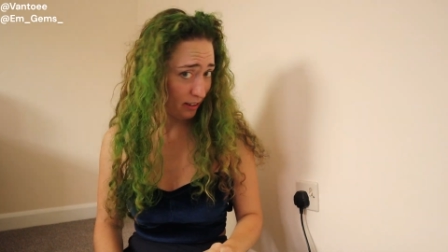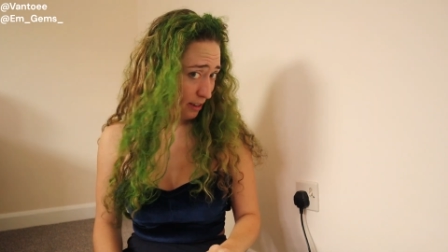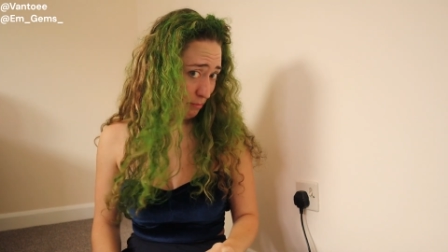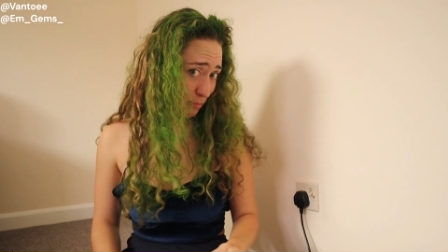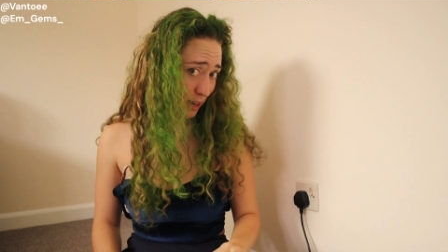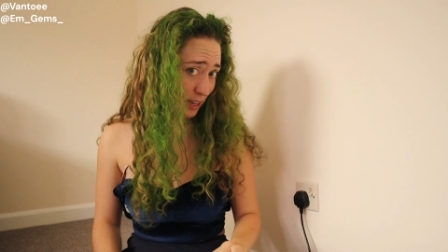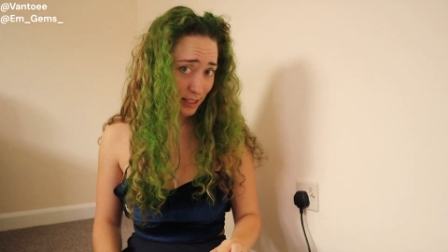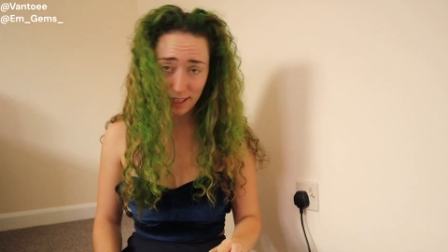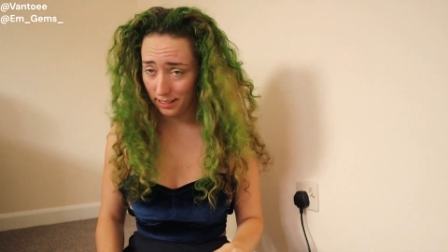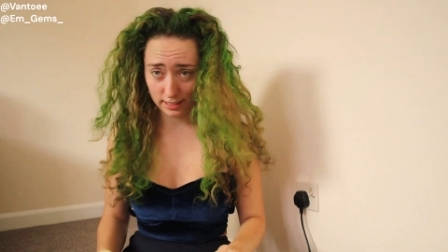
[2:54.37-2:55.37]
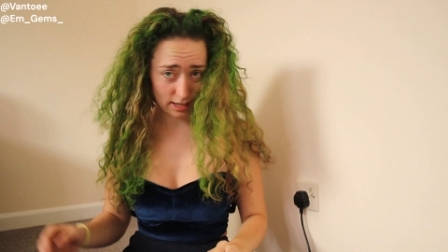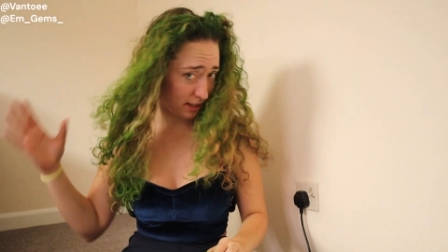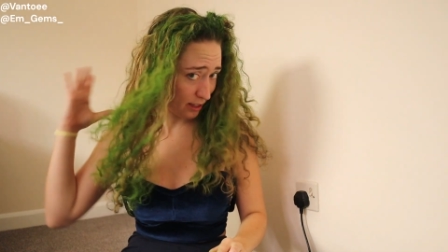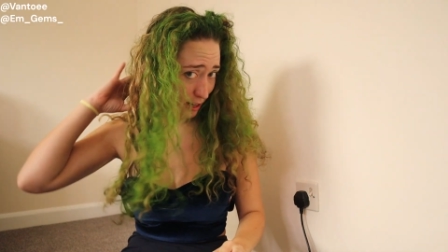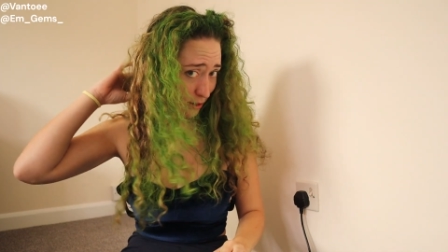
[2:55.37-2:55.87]
in places
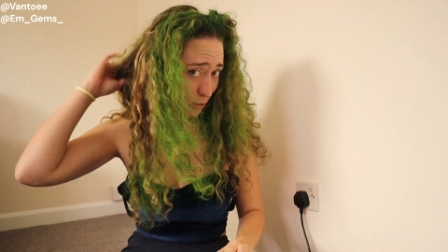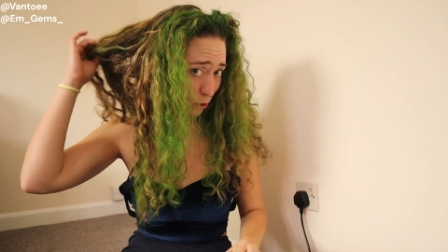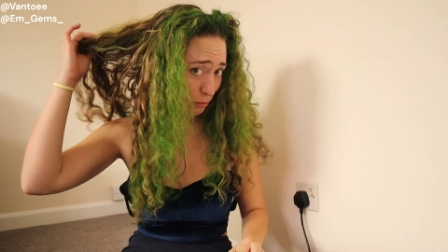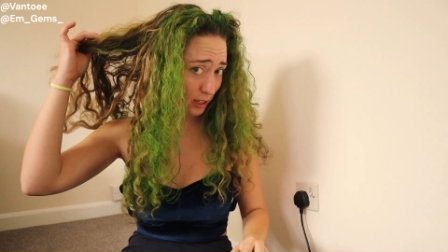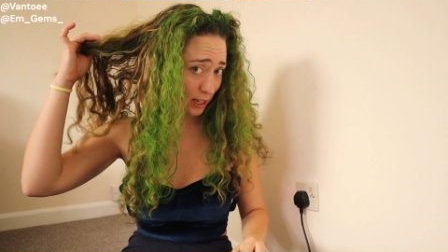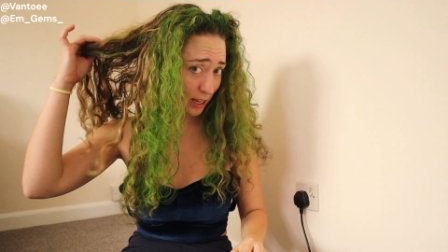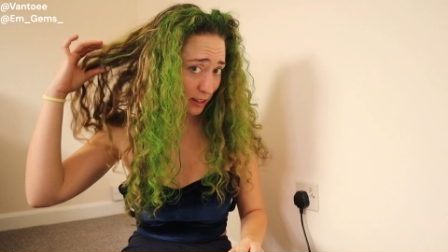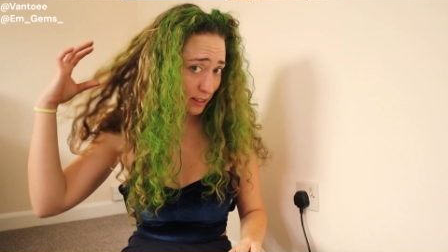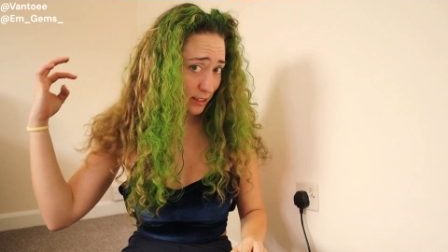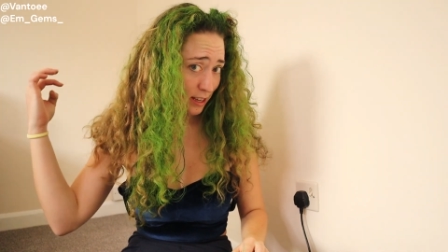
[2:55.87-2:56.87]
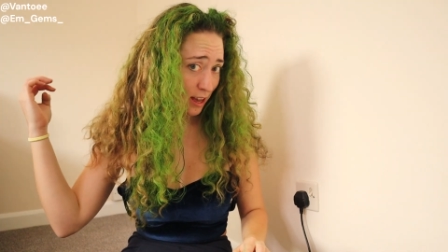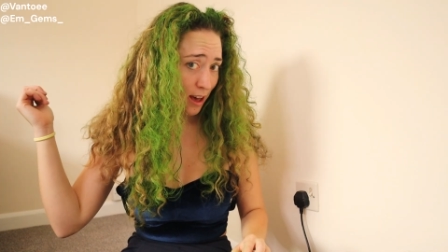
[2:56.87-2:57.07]
and then normal in others.